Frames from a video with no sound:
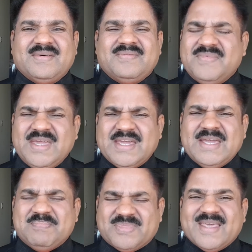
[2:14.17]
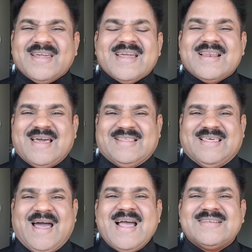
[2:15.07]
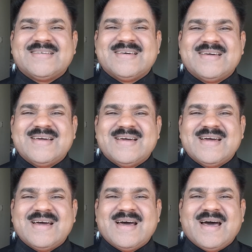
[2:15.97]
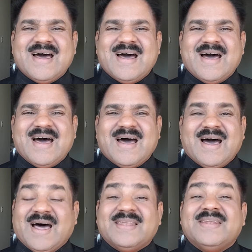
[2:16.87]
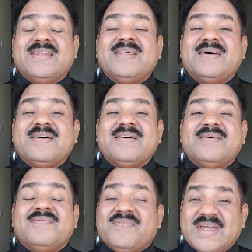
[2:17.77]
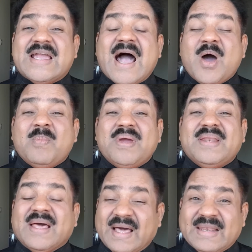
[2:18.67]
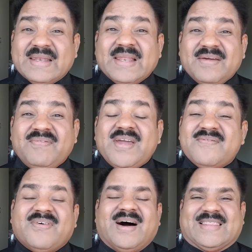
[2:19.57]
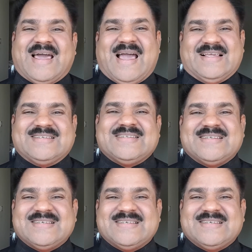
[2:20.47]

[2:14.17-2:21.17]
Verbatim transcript: we keep thinking like that, and we have been living for that.